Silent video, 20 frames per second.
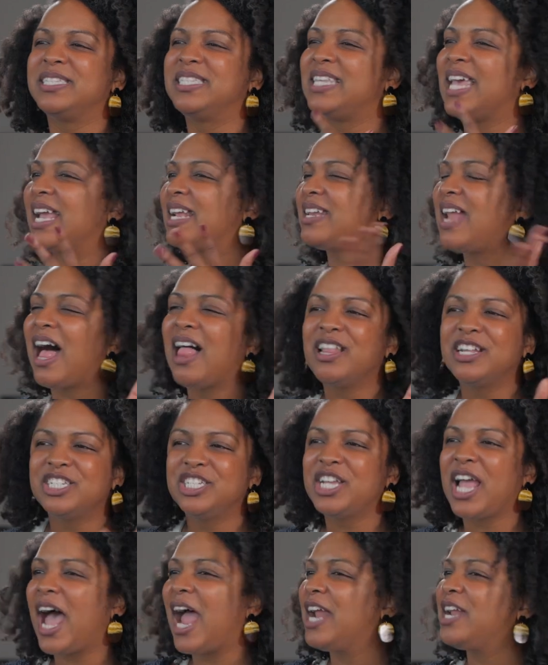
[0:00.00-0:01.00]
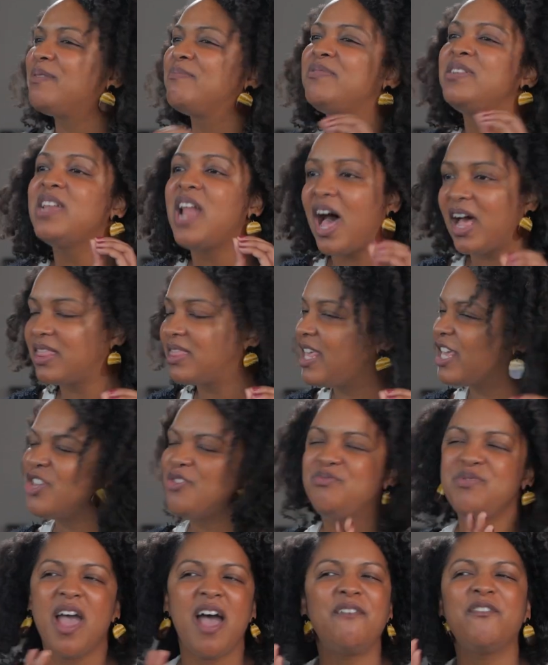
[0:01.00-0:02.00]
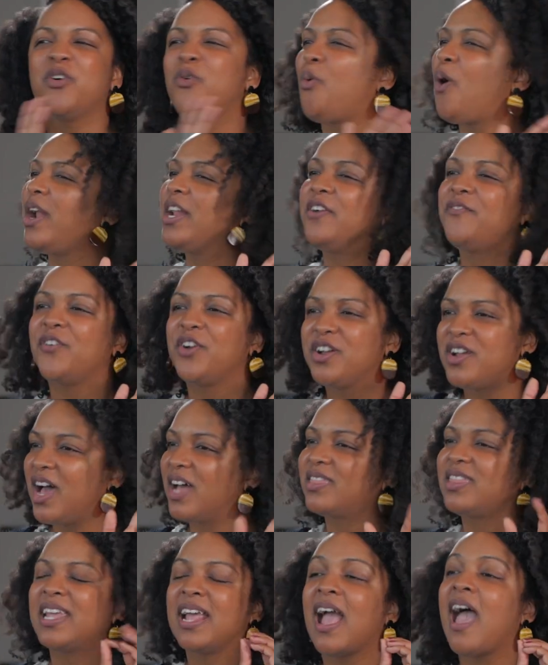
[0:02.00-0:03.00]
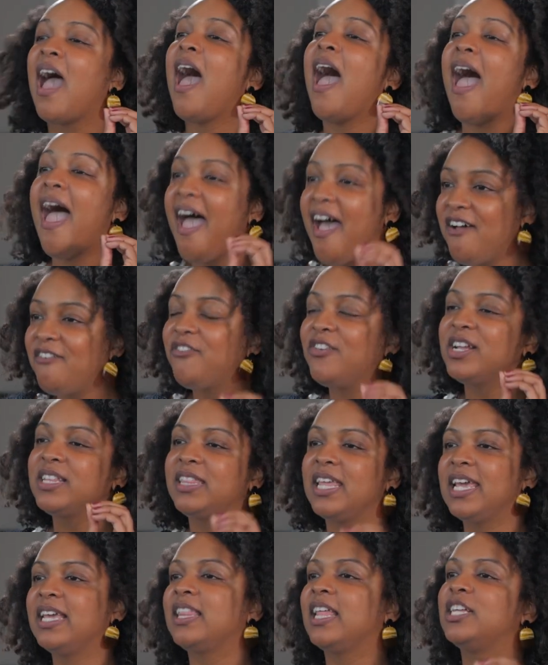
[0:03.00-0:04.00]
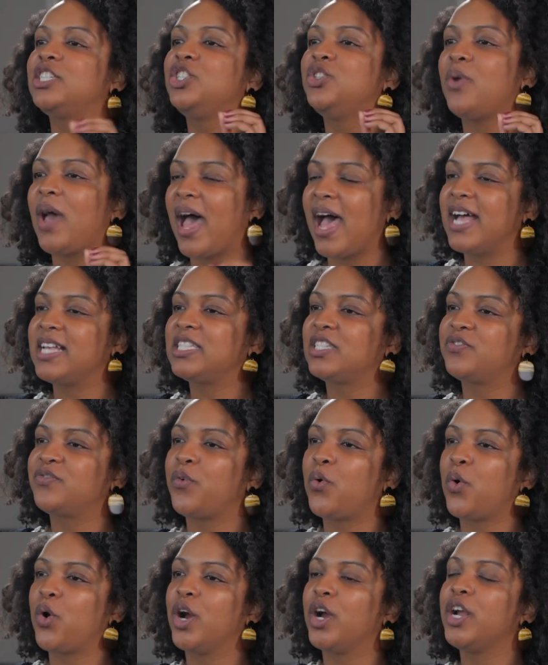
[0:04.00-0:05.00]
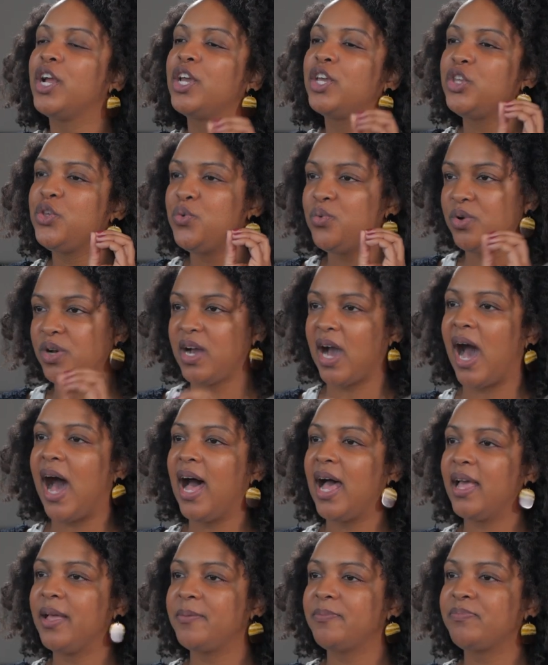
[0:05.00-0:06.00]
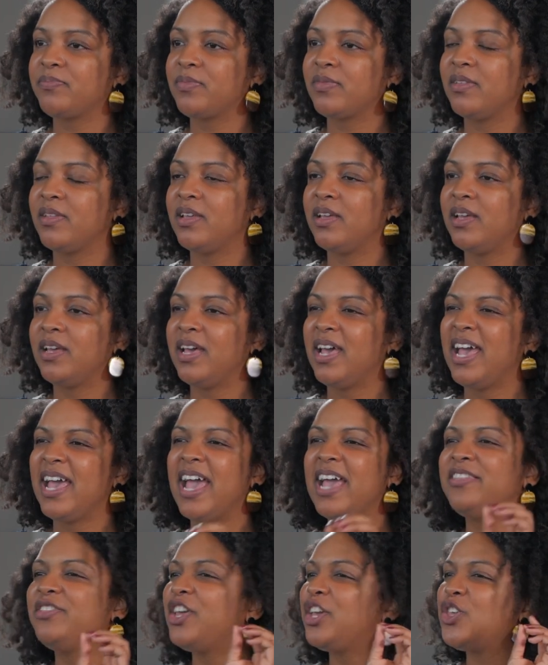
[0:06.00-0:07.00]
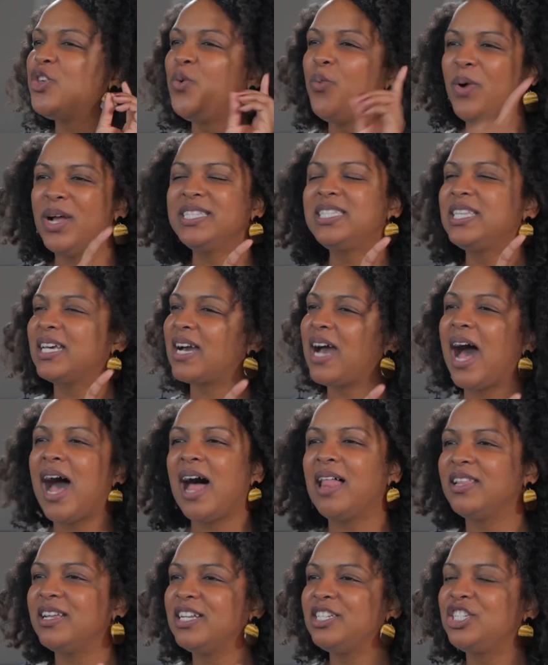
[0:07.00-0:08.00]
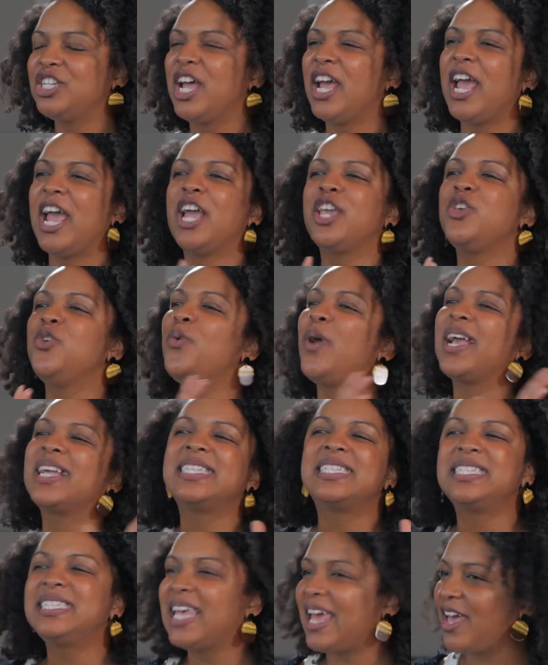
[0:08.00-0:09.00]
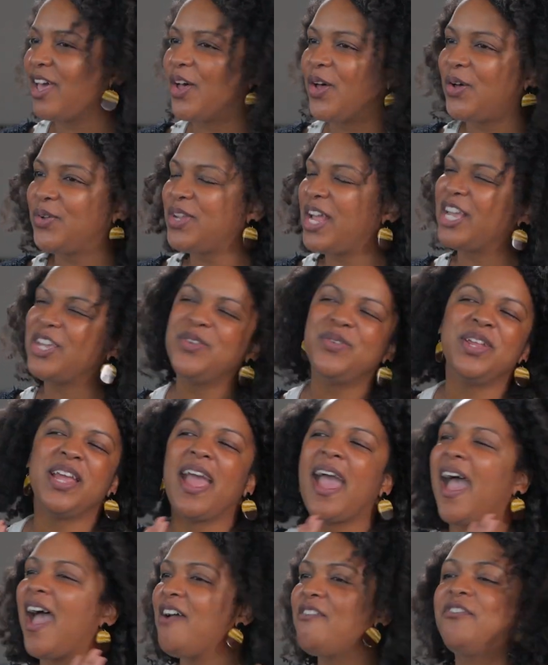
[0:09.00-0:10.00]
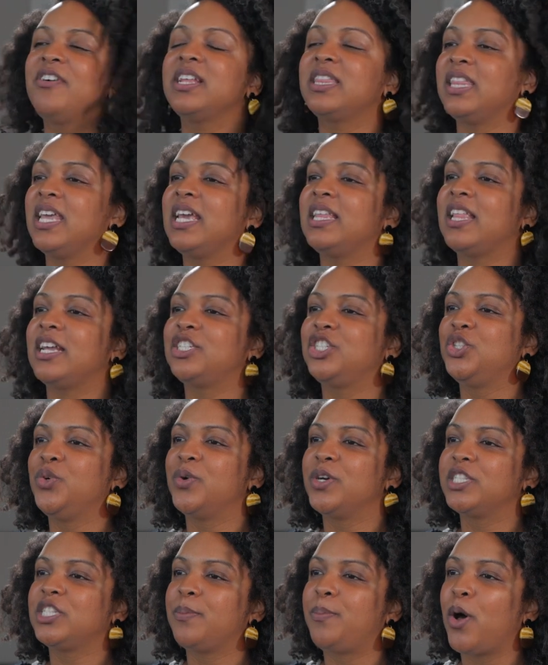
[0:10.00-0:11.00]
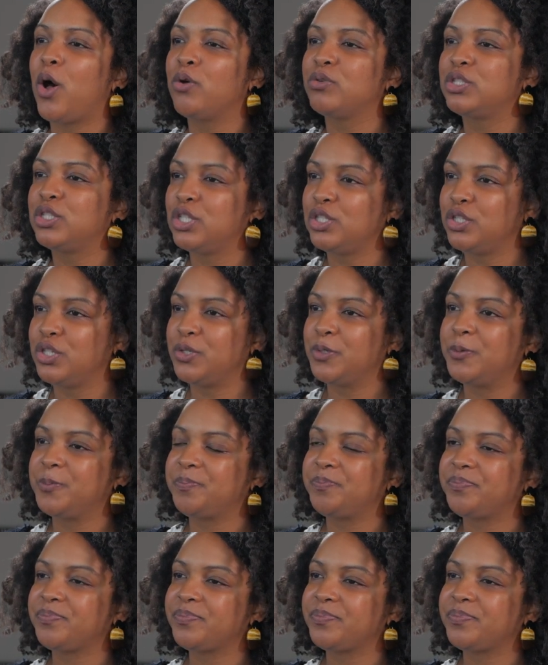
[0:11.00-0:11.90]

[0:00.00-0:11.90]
a technology item, nothing. You never wanted for nothing. Everything that you asked for, you got. And then you went to college and you excelled and you did everything that you were supposed to do.